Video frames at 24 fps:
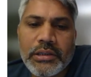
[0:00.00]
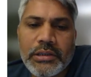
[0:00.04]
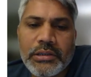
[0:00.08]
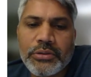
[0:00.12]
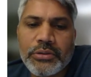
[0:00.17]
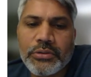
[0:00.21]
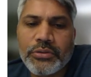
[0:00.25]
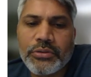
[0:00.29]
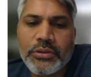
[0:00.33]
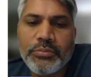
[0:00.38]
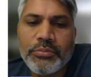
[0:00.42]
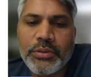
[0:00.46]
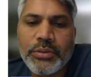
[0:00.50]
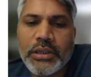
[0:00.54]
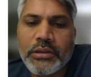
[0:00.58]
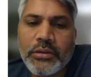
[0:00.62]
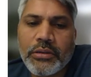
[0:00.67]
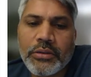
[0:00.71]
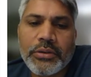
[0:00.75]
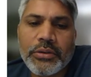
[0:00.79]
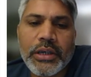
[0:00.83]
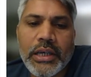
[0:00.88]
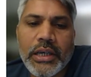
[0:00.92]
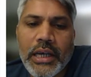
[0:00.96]
you could be
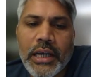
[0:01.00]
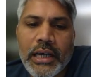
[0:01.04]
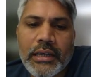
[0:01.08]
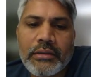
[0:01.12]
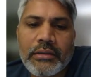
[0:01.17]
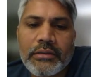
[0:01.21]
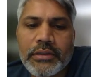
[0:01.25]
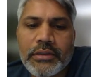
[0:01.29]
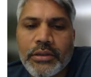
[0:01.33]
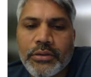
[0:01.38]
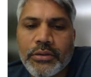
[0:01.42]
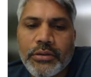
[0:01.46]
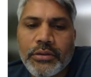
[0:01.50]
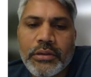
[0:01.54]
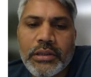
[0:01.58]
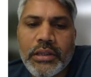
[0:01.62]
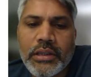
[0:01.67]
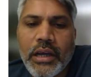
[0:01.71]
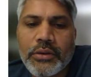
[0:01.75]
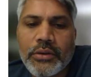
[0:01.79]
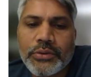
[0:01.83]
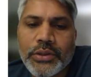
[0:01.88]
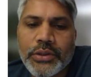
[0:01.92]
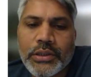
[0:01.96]
looking at
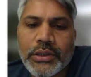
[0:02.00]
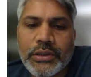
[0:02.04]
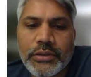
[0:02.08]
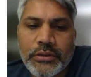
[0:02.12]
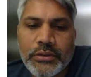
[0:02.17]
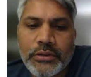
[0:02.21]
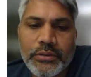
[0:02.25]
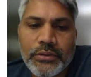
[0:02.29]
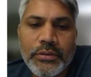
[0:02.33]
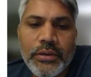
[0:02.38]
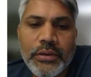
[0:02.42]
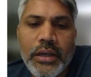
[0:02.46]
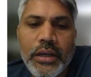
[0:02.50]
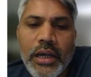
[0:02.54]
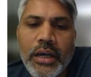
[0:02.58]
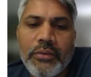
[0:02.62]
1,000 to